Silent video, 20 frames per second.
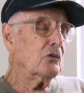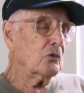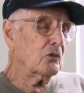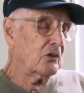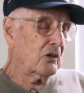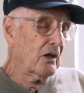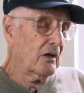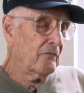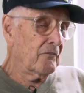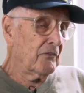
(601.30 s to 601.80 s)

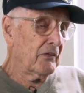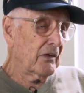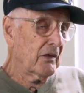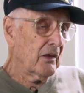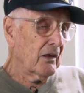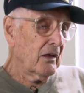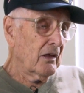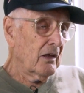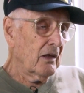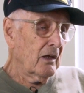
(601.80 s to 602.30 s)
Utah.
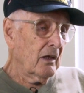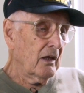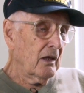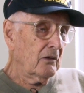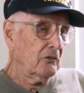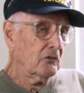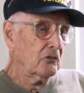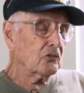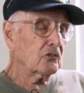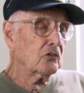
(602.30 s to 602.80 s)

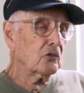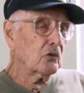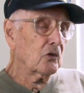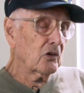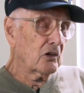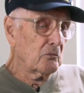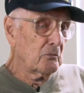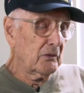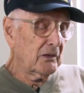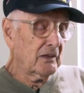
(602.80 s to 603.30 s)
You're still
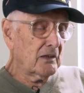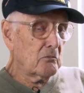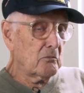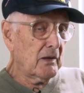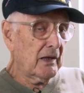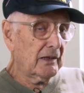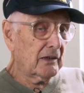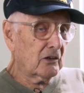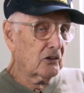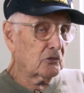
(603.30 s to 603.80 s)
going to be in the
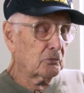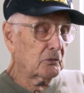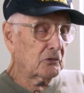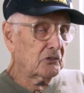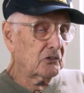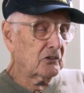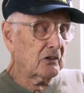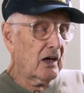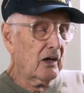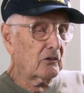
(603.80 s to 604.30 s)
medics,
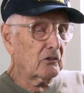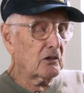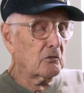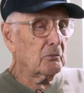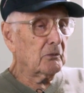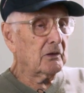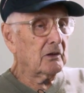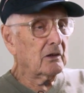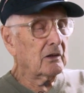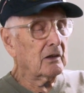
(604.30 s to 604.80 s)
but you're not going
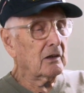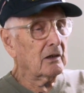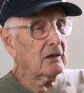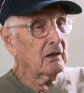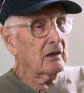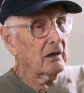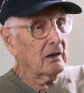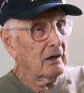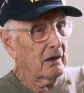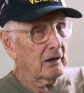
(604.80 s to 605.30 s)
to be in
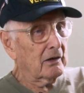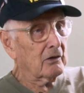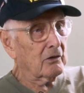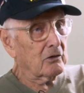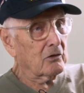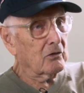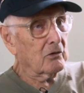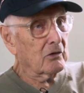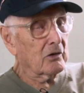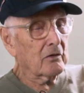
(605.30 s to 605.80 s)
the
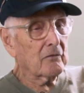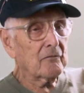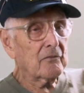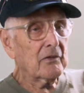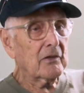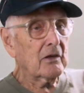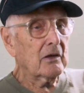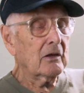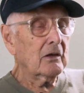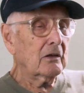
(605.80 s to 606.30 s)
Air Corps.
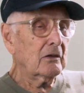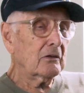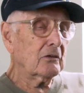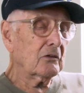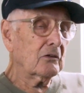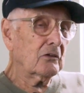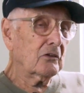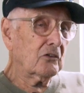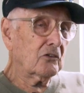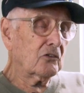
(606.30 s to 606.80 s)

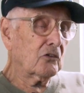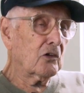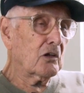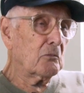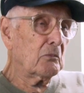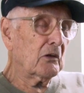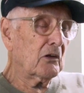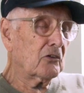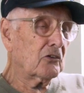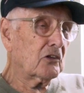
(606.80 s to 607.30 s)
It's going
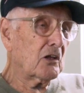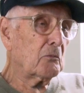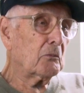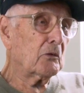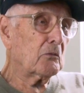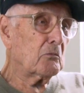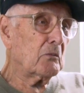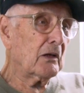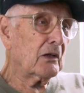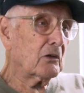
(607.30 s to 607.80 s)
to be a
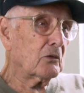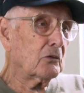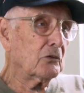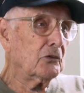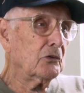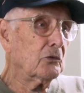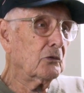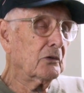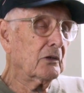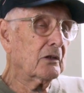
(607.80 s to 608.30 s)
separate medical
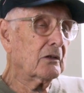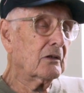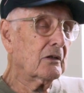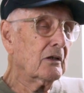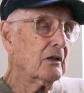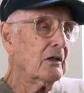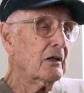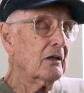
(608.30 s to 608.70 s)
unit.